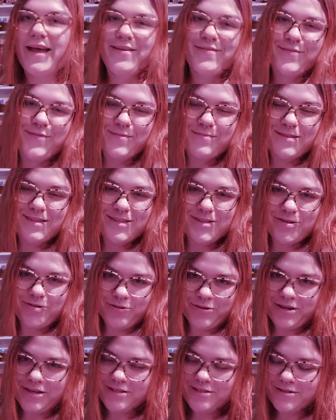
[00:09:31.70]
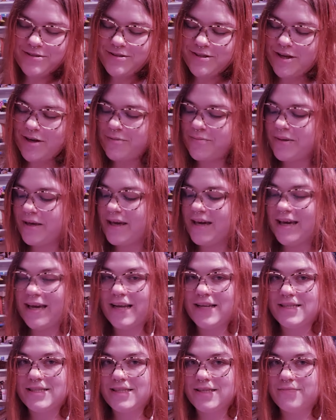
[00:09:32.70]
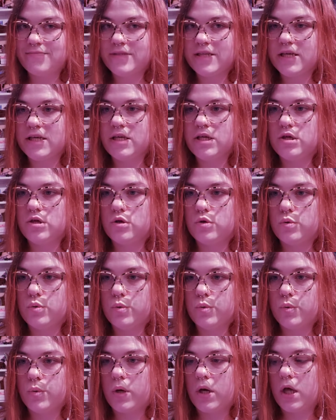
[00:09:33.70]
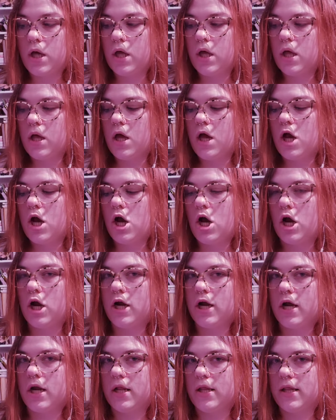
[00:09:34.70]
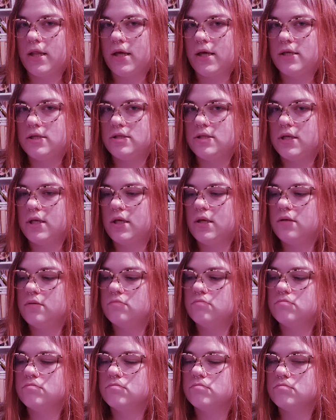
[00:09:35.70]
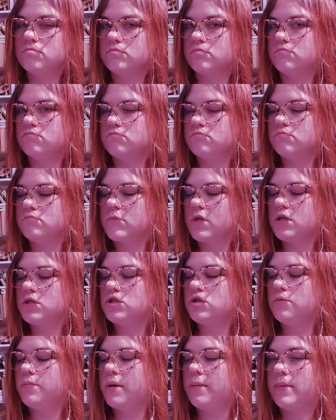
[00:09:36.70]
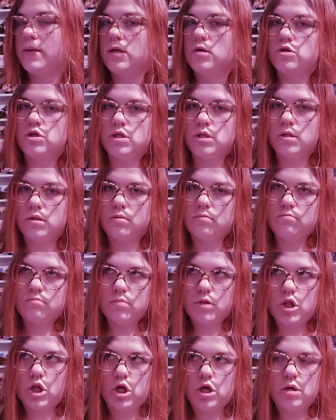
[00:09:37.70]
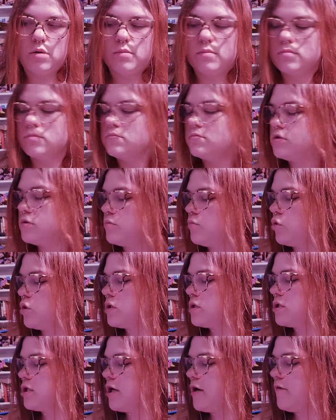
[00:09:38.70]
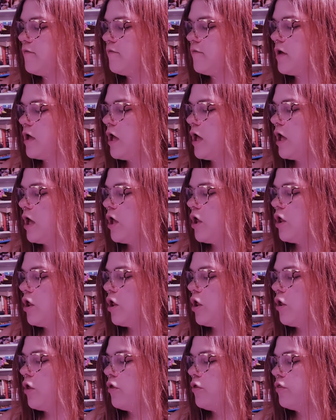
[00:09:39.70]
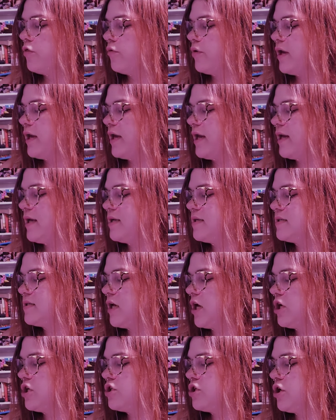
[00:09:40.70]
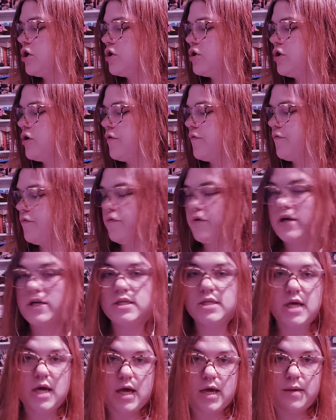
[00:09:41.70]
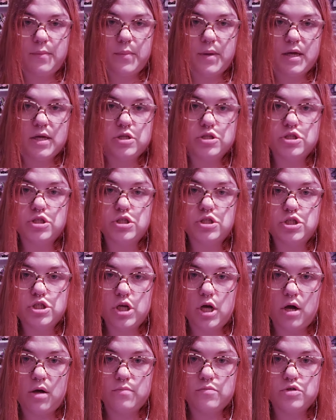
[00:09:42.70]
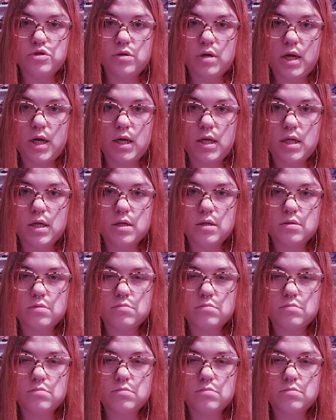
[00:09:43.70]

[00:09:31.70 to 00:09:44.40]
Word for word: From the stories you tell me, it kind of seems like you are kind of lazy. So maybe you should learn some more stuff. Three is, turn your free time into job training.